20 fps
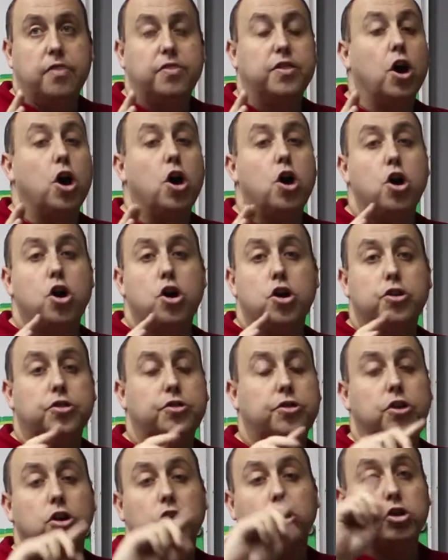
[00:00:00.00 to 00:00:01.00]
the
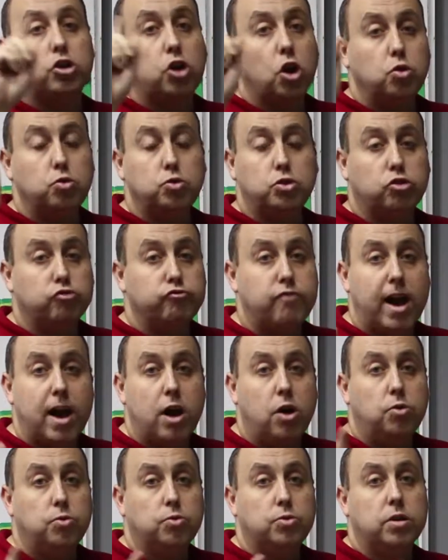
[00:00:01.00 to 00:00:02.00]
earth goes
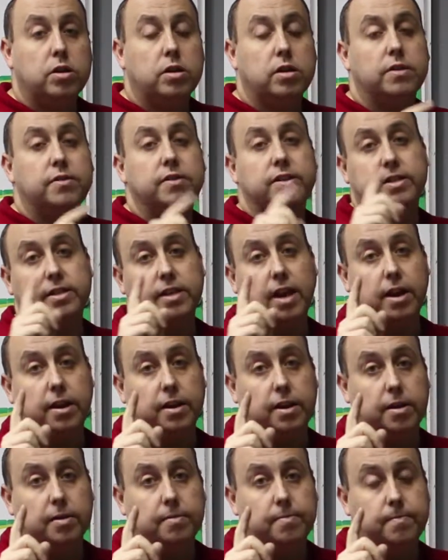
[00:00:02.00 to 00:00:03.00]
around the
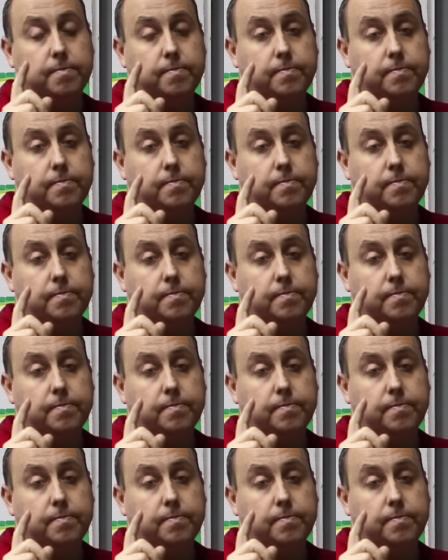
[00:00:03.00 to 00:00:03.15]
sun.